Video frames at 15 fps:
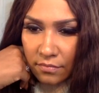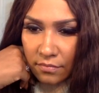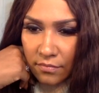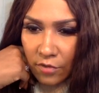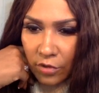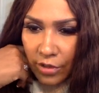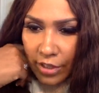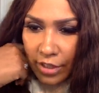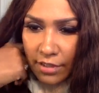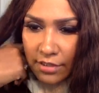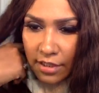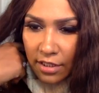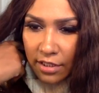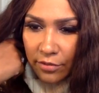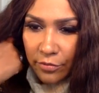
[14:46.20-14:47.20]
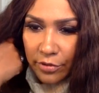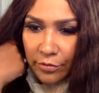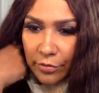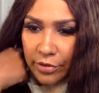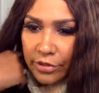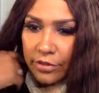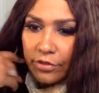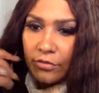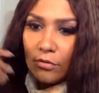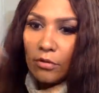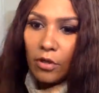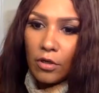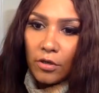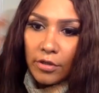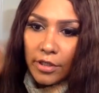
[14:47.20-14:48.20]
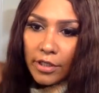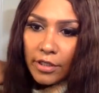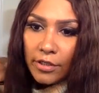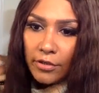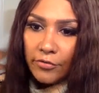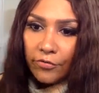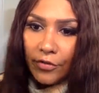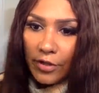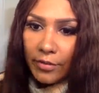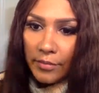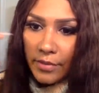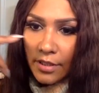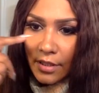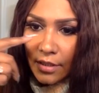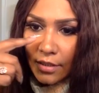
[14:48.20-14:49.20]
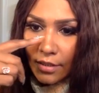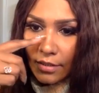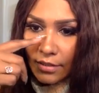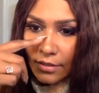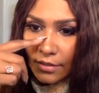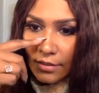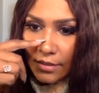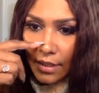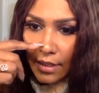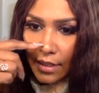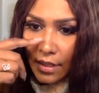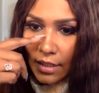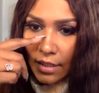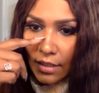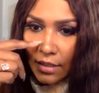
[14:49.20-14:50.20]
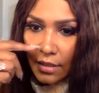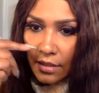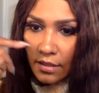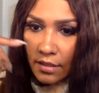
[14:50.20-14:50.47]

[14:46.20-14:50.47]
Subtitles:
You can't tell anyone what you're learning. Your family is dating